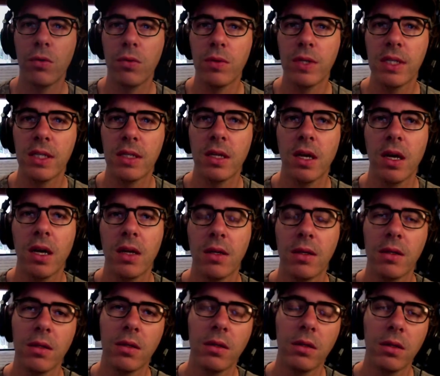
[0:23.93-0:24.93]
we start,
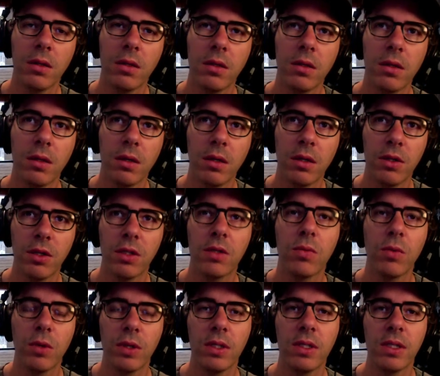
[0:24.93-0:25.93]
I
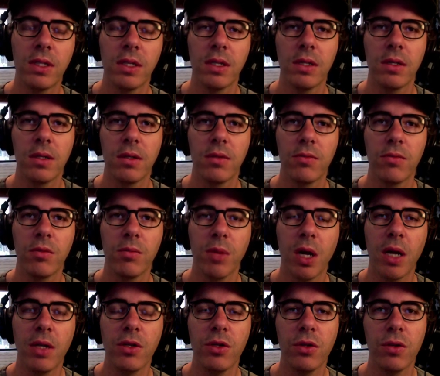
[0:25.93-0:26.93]
just want to
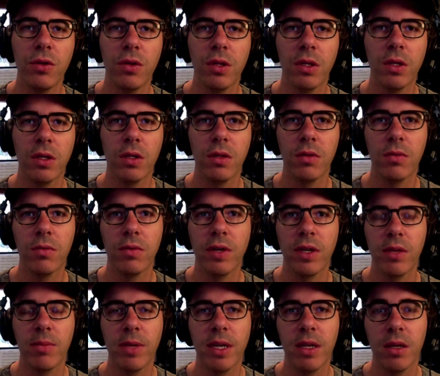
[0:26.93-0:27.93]
remind you that
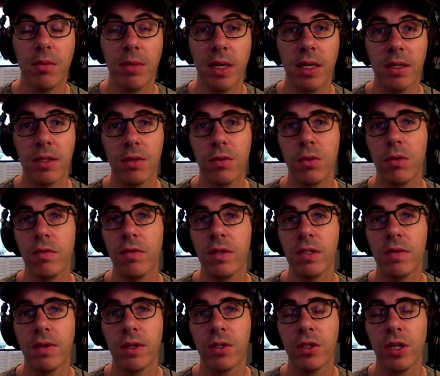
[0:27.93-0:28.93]
Radiopaedia makes all of
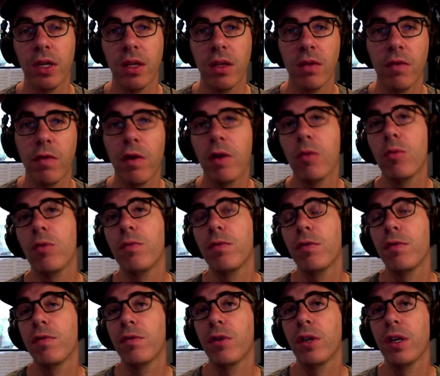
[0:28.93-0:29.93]
this functionality available
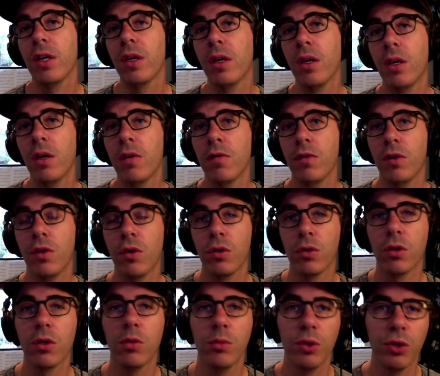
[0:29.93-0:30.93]
for free for
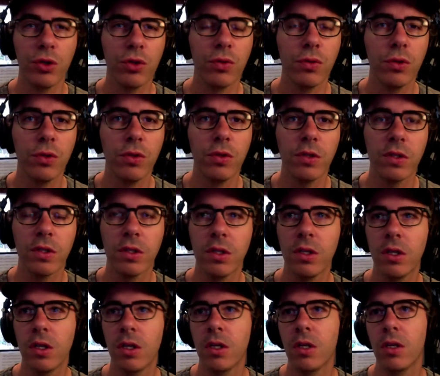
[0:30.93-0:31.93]
non-commercial use.
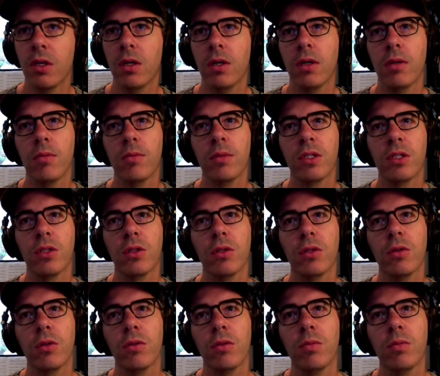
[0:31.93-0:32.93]

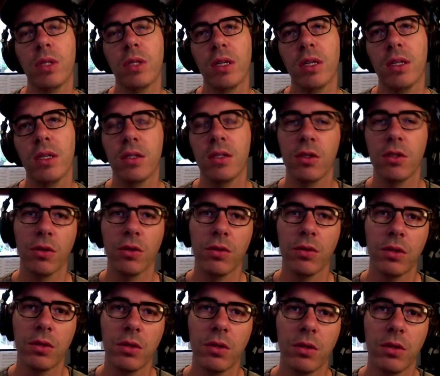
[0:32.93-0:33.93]
So please don't